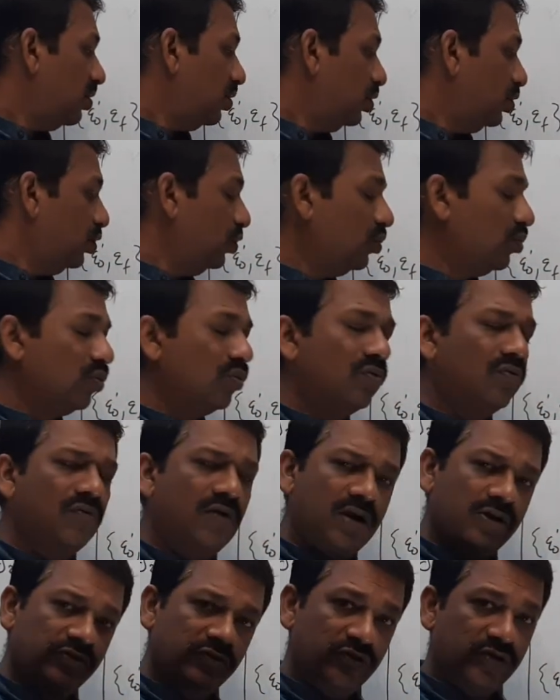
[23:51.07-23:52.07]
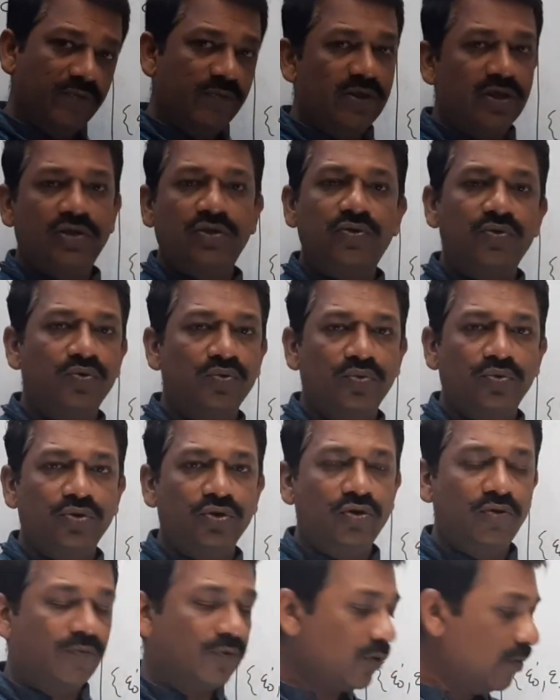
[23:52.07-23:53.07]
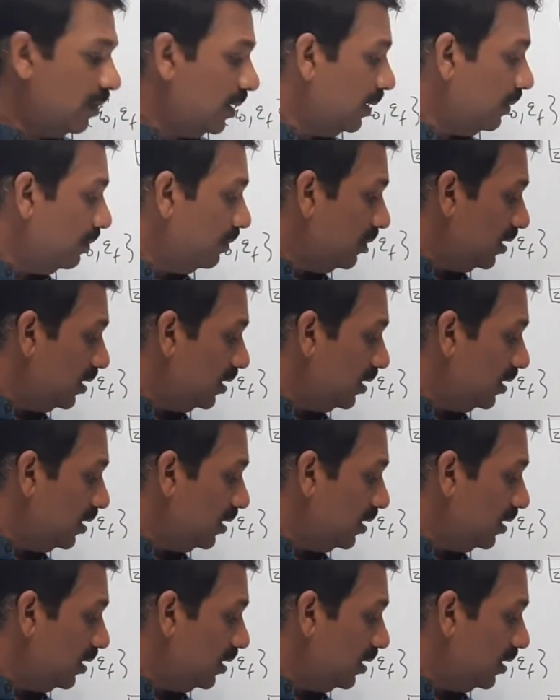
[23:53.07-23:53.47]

q, whatever be q, no problem.